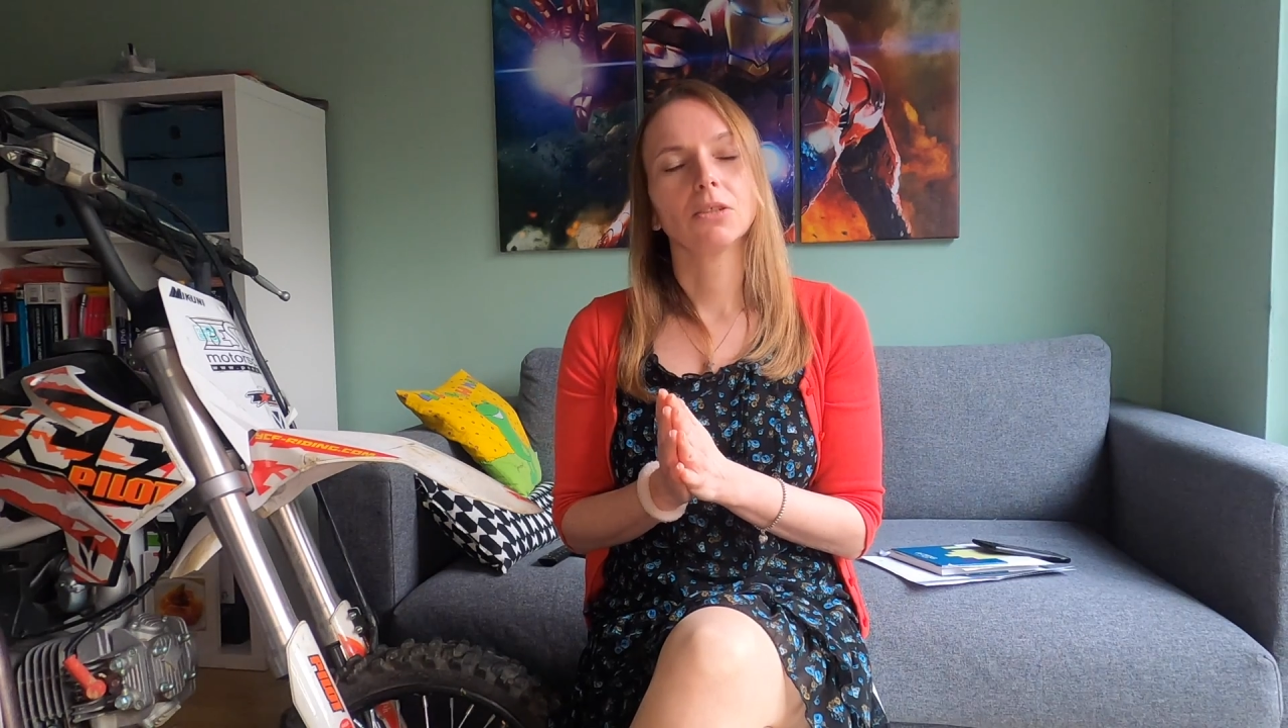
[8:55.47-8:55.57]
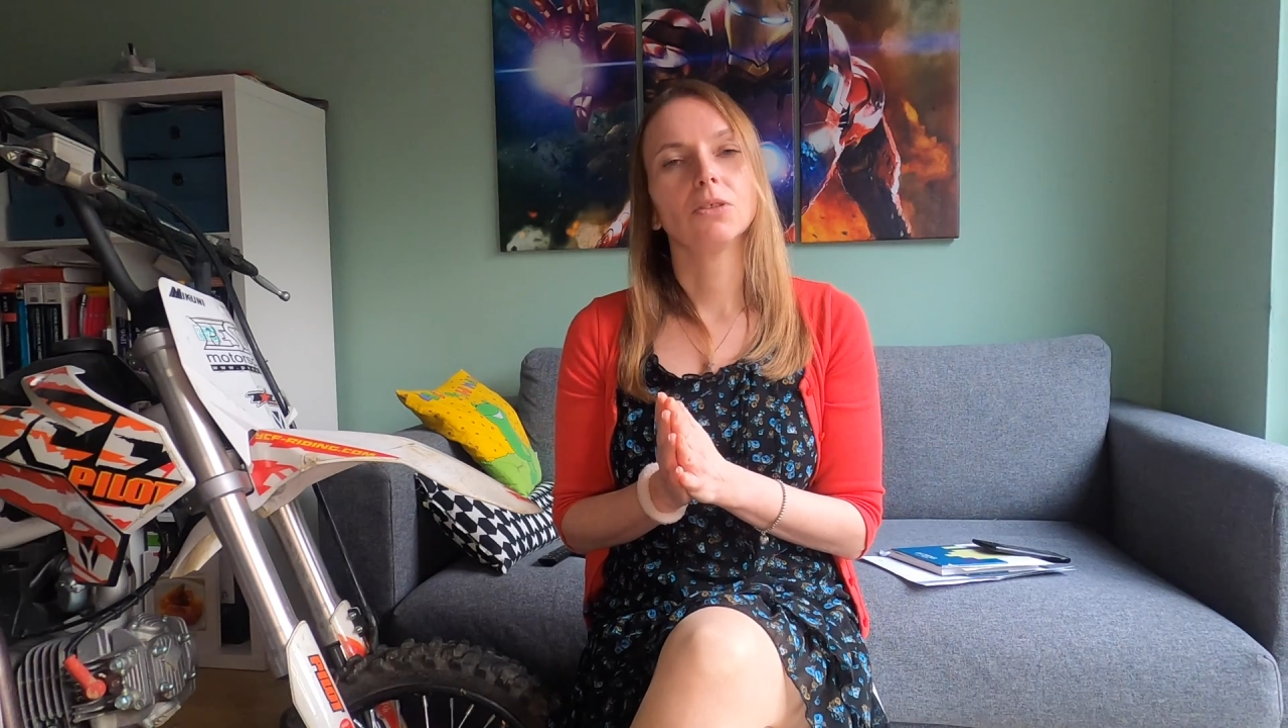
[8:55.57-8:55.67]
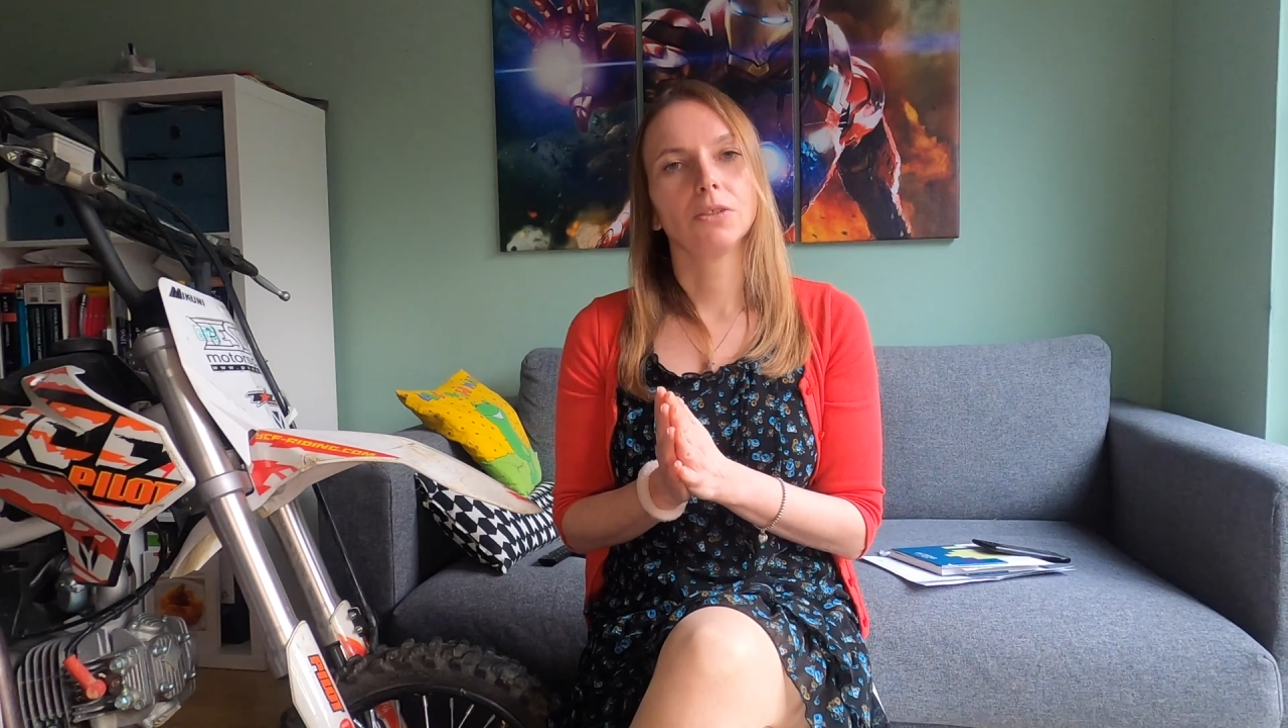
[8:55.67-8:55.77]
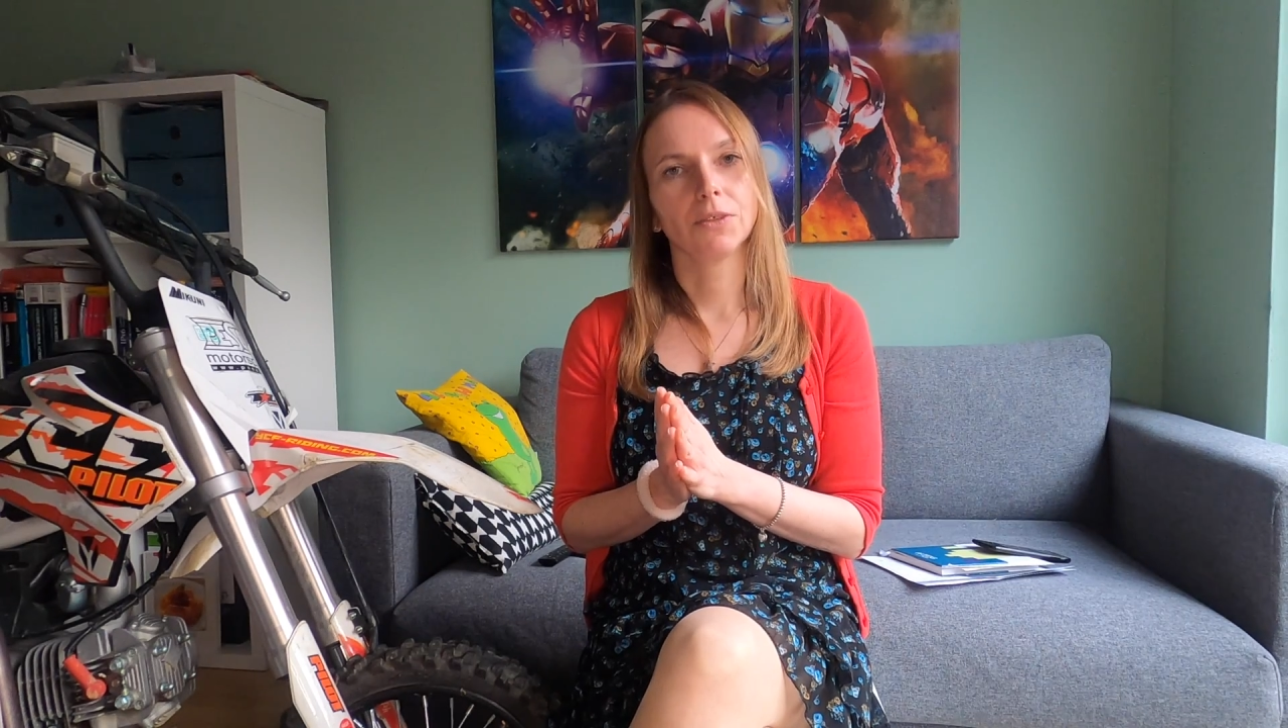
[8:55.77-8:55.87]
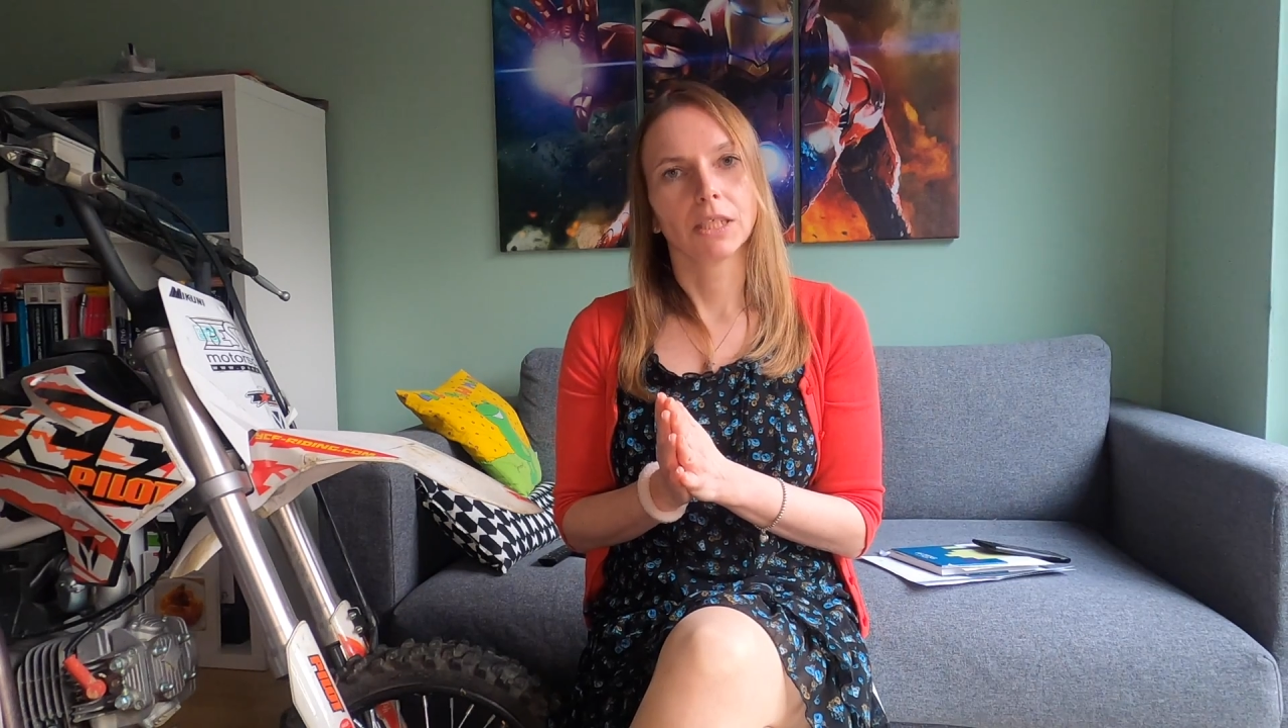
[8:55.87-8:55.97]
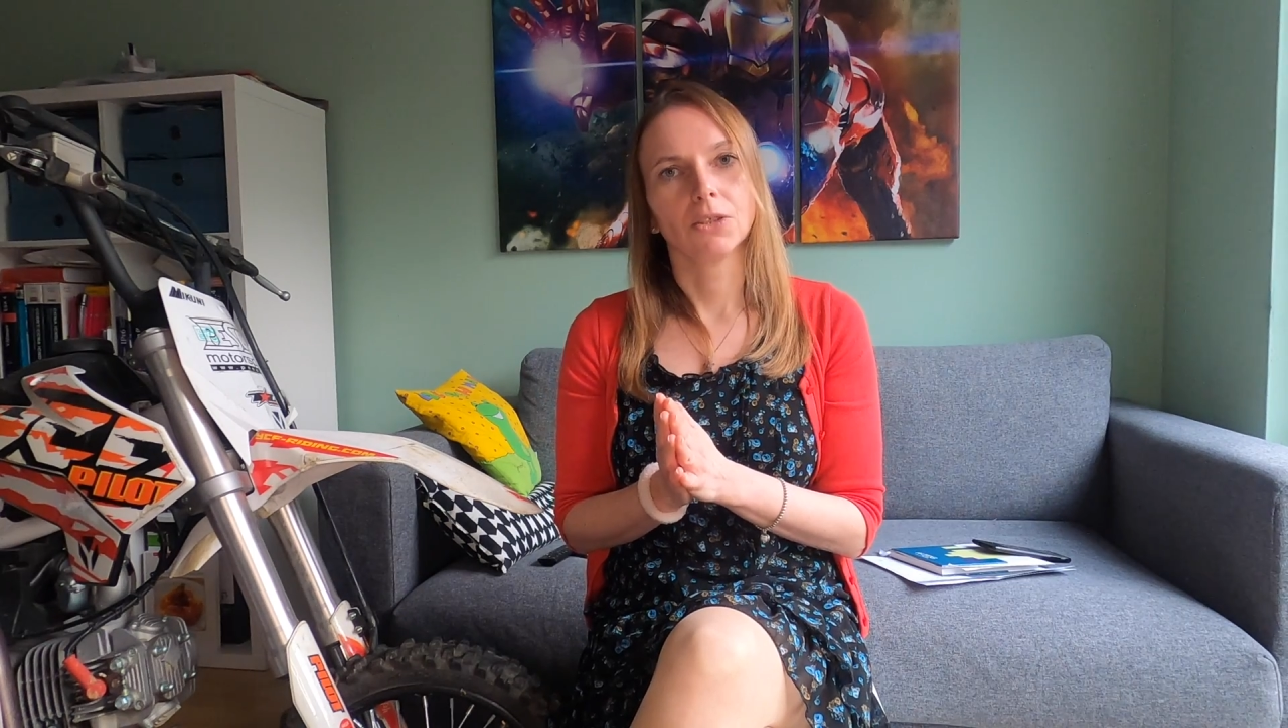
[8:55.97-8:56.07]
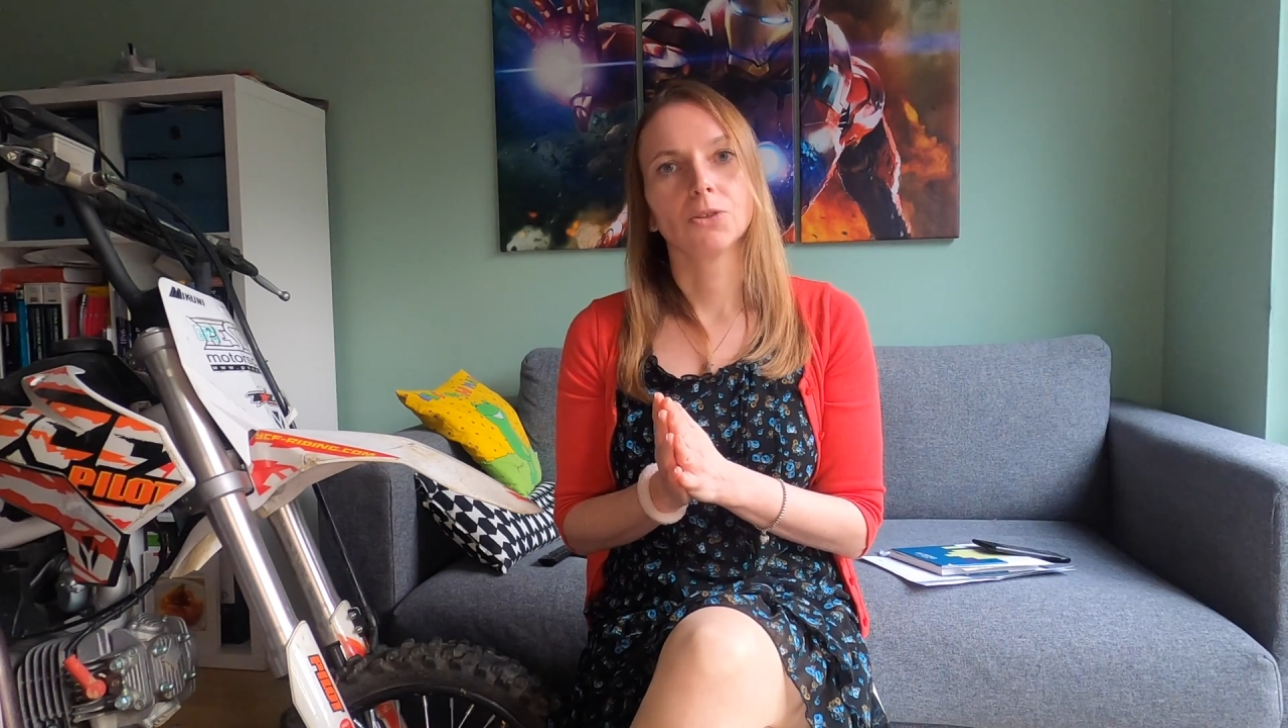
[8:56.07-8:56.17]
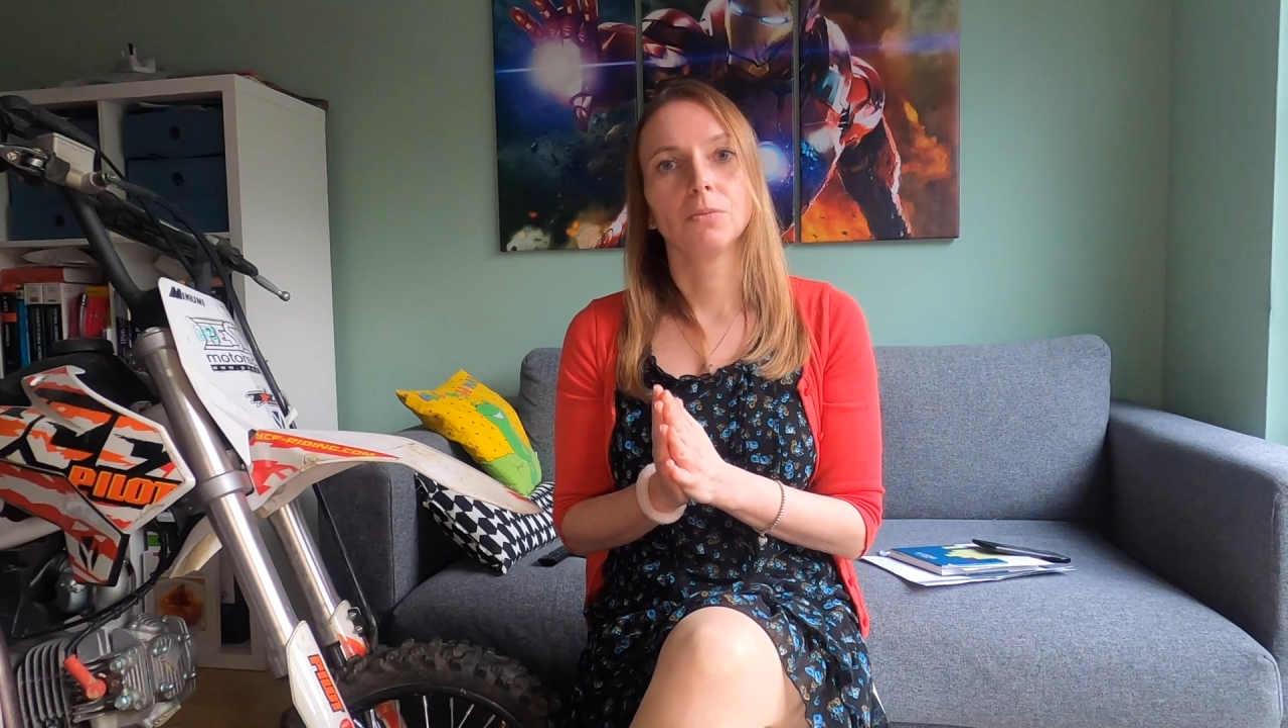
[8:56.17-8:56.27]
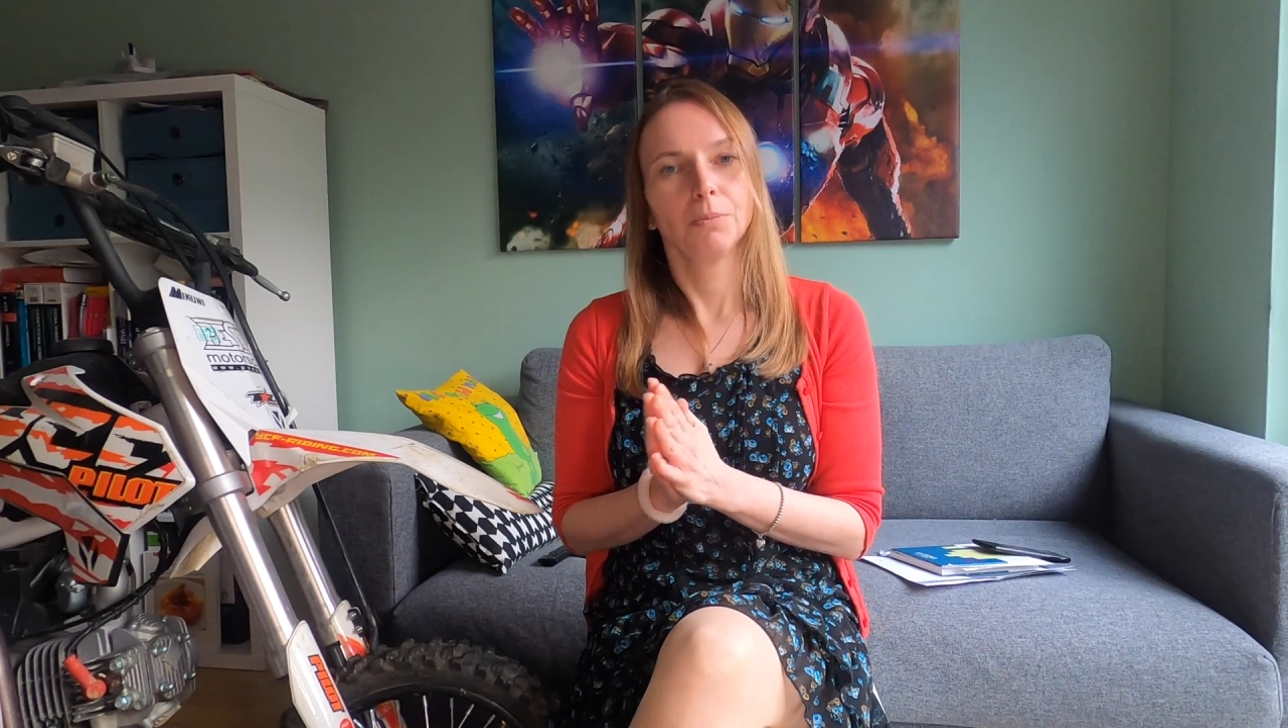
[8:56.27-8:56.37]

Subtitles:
notification